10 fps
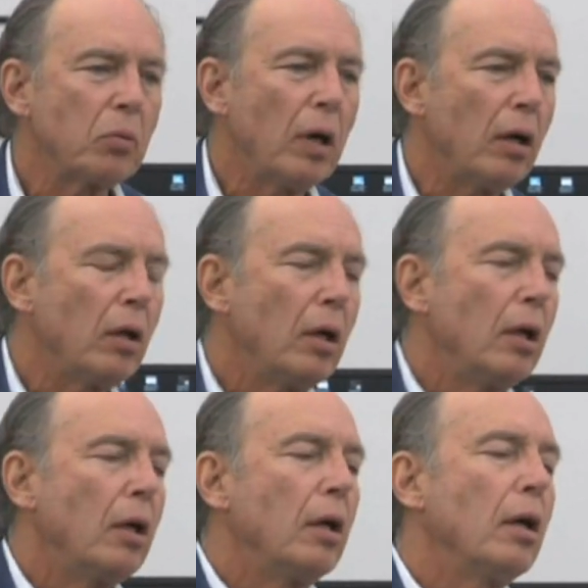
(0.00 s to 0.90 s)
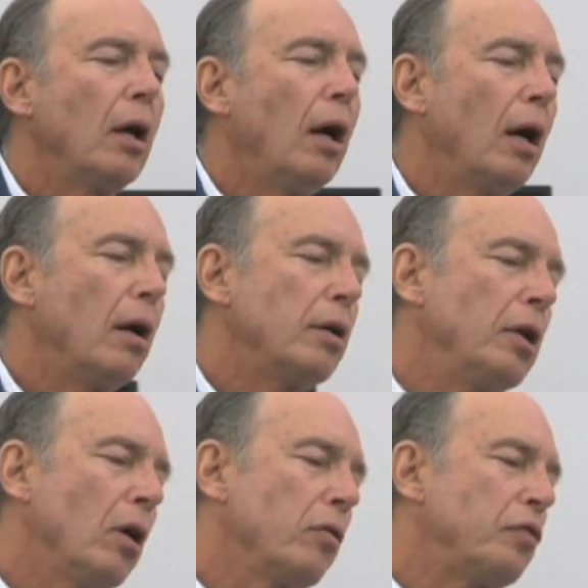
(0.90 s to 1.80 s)
well, uh,
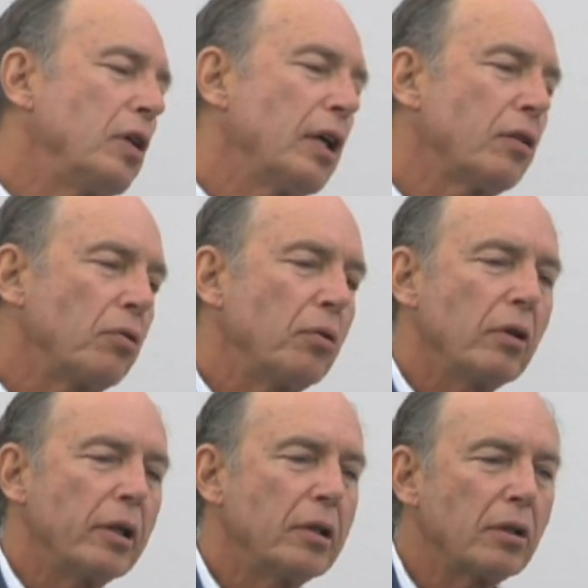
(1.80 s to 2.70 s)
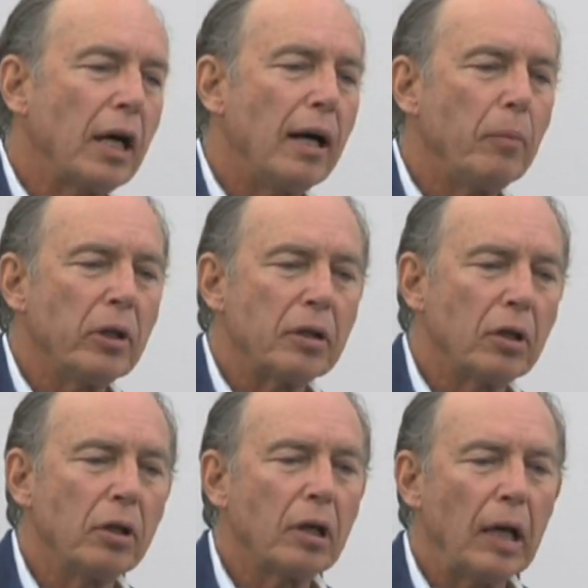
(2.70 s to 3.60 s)
you know, if you get through the legal
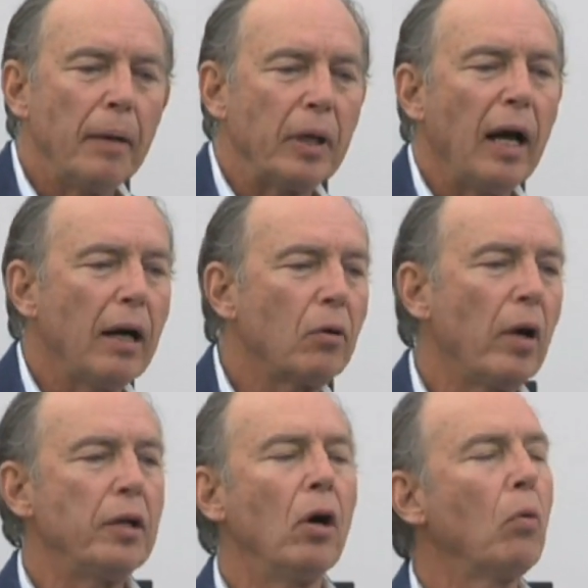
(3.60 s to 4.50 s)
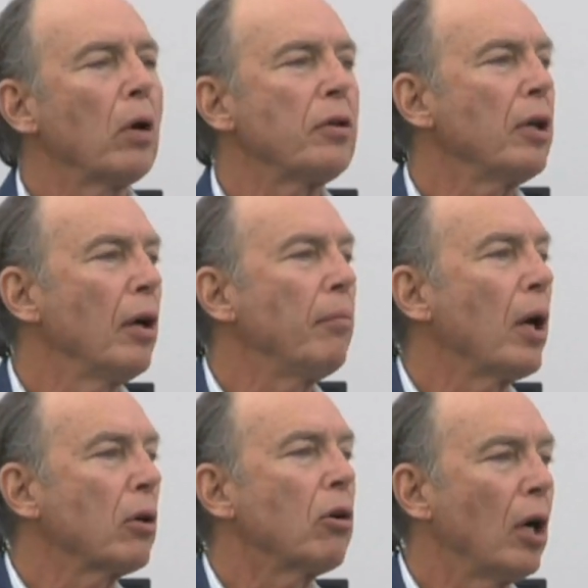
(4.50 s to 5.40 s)
gobbledygook, I mean, how do I know where the
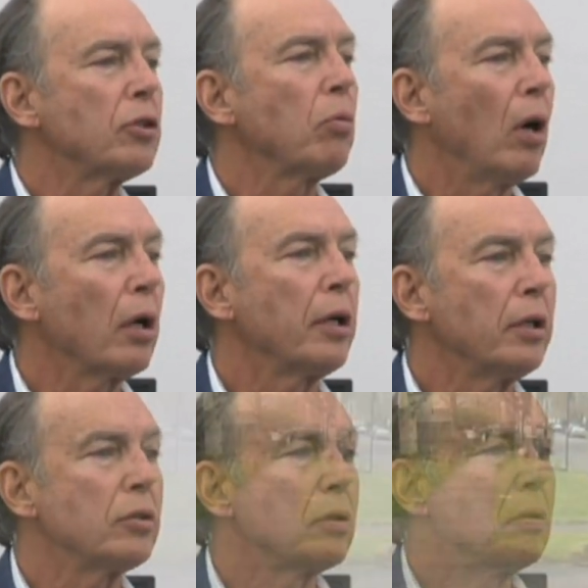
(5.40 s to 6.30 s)
unmarked crosswalk is,